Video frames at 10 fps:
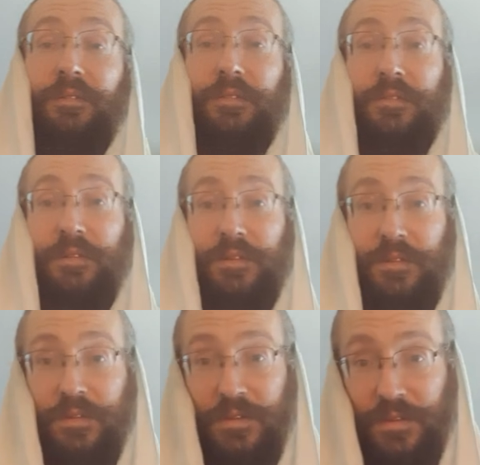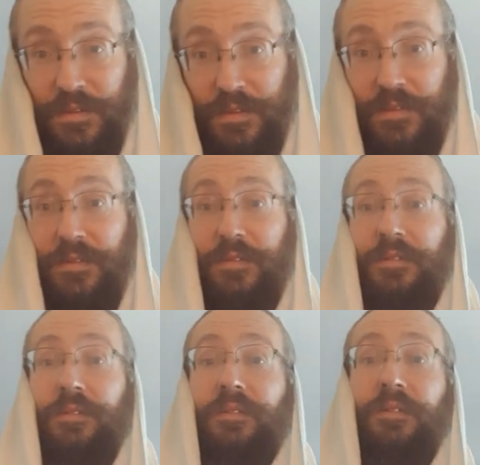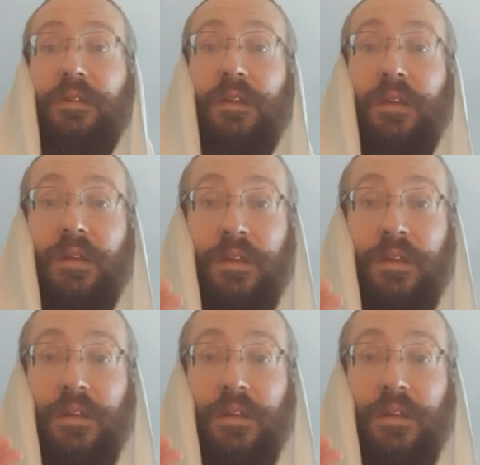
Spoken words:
(no one is talking)